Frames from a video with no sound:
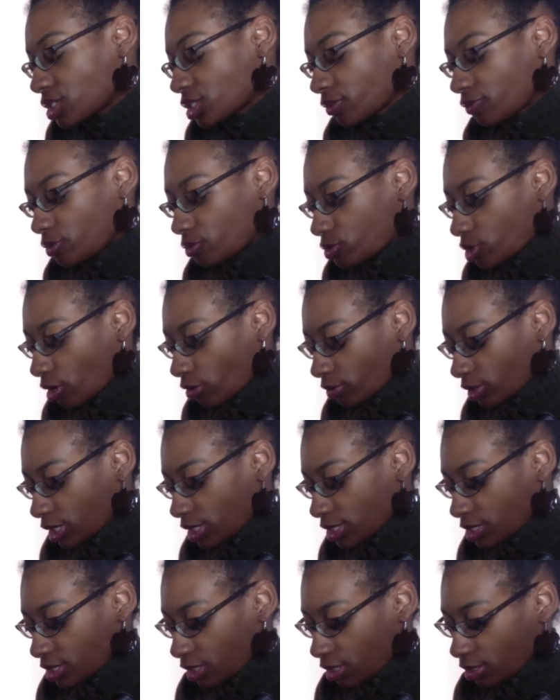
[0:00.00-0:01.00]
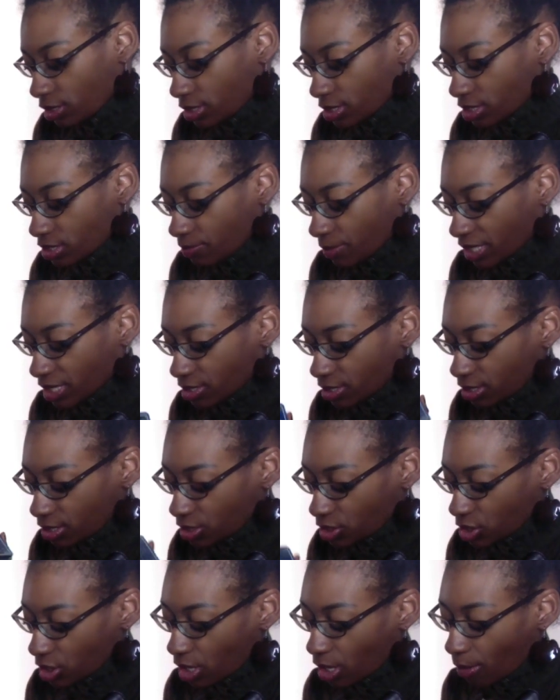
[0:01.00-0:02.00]
If you don't need to hear this message,
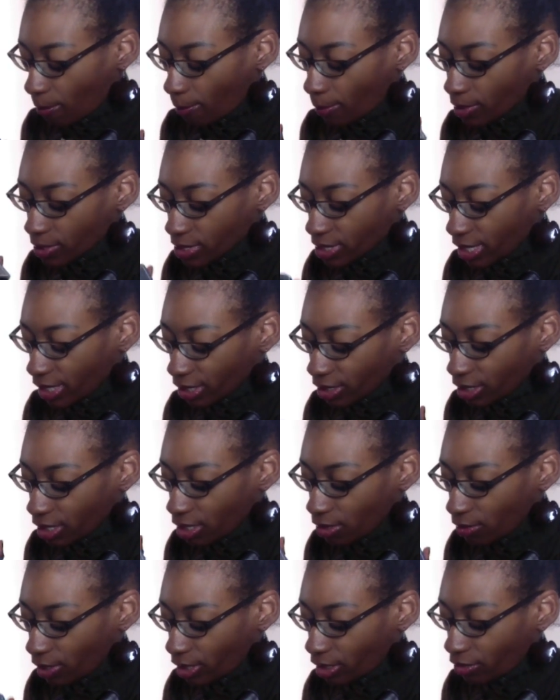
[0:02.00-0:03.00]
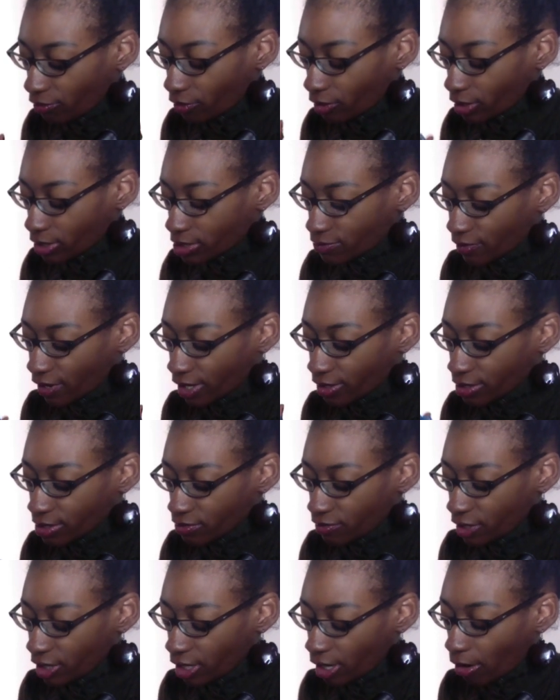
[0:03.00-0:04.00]
most likely you ain't even going to find this
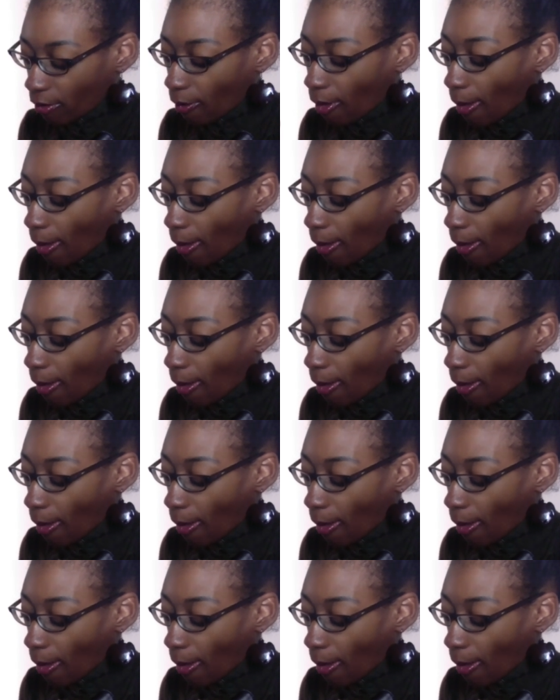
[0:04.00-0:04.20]
video.